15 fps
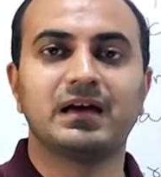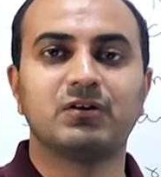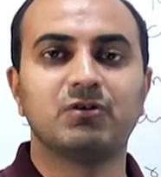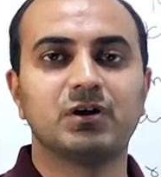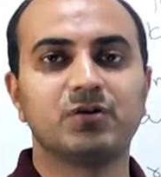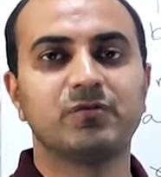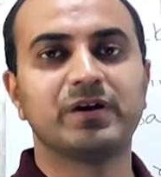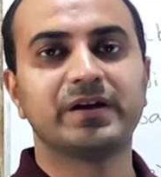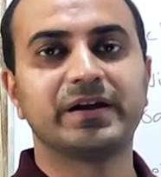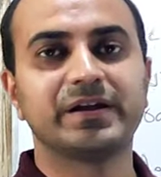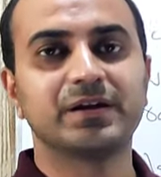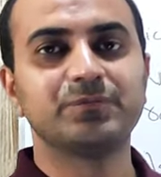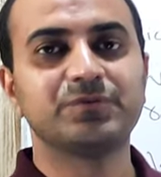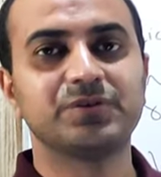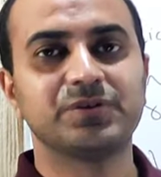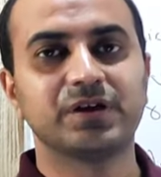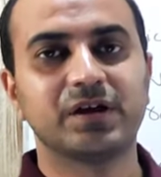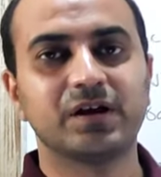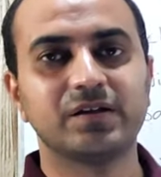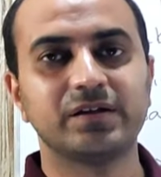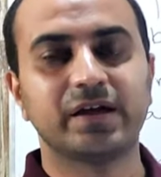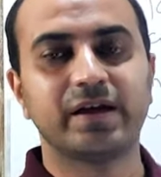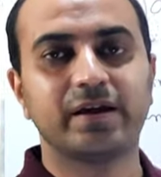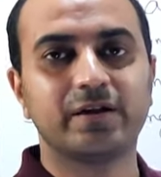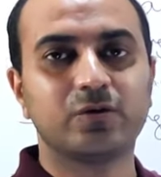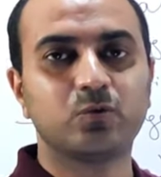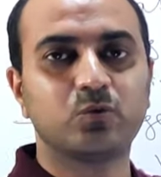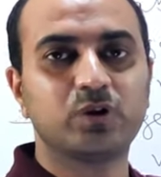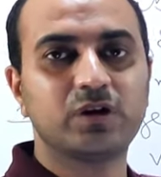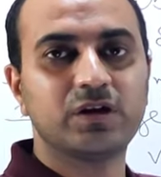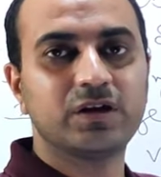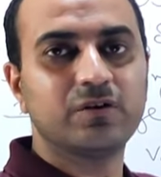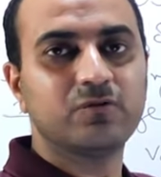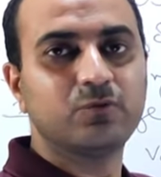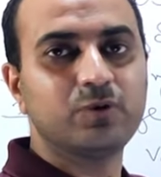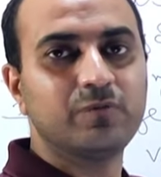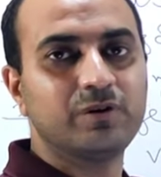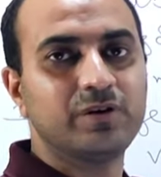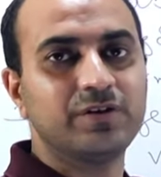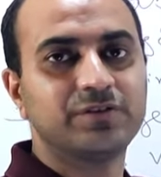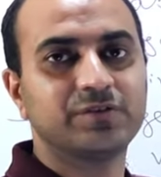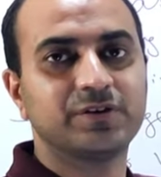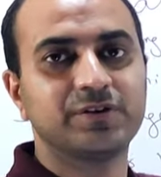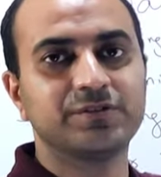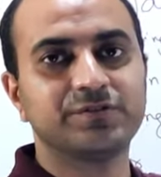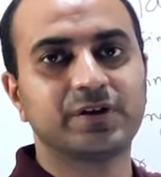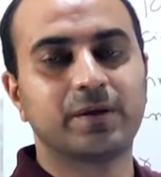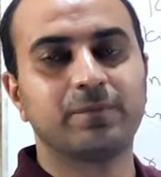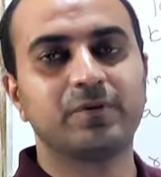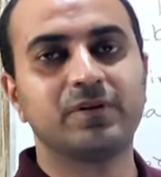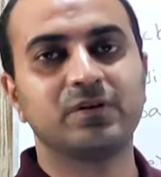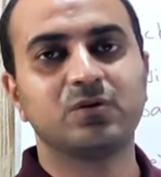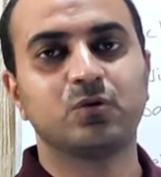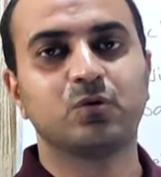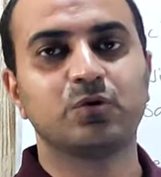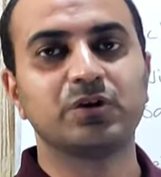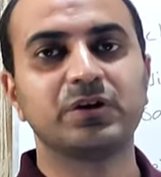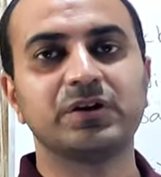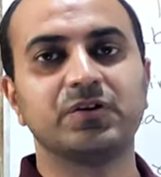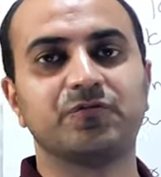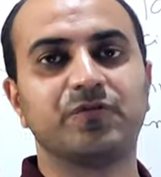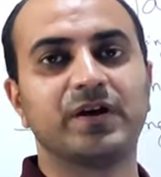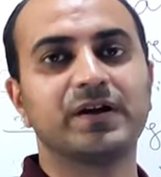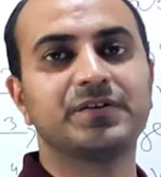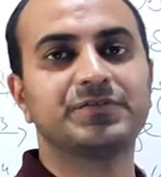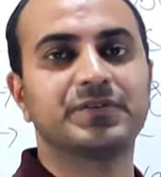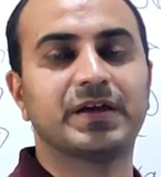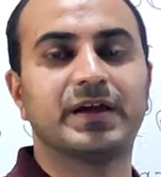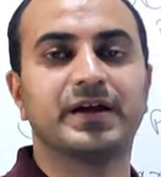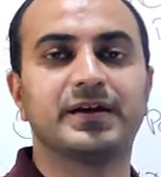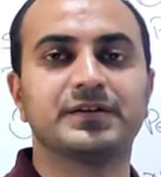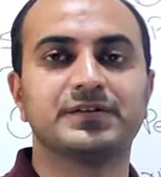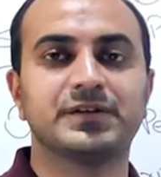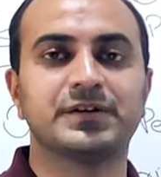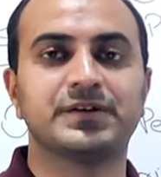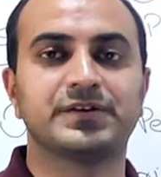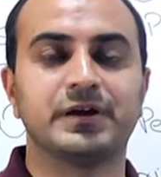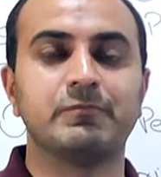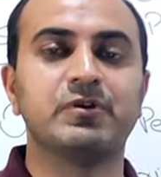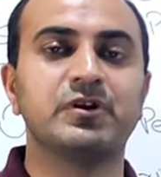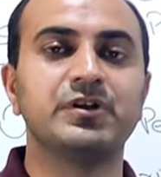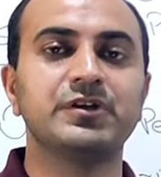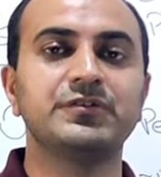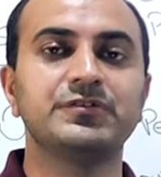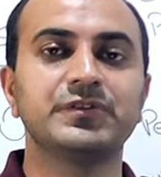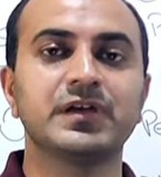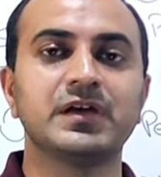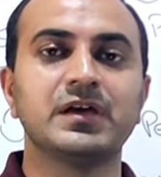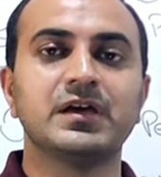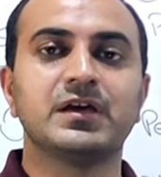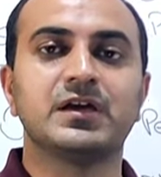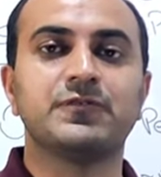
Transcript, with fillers: Hello everyone, I am Sajad and today we will discuss tablet coating defects and their remedies.